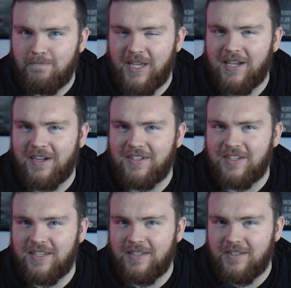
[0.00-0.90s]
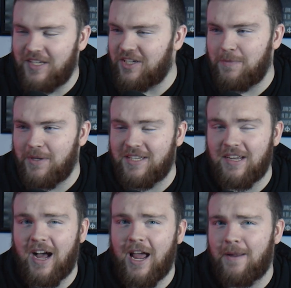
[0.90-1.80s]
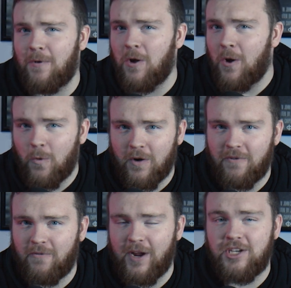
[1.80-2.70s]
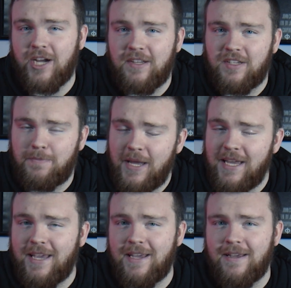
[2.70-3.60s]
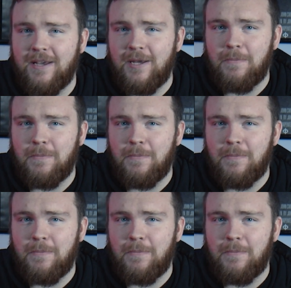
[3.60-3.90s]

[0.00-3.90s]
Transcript: because this could be a time where the franchise is peaking,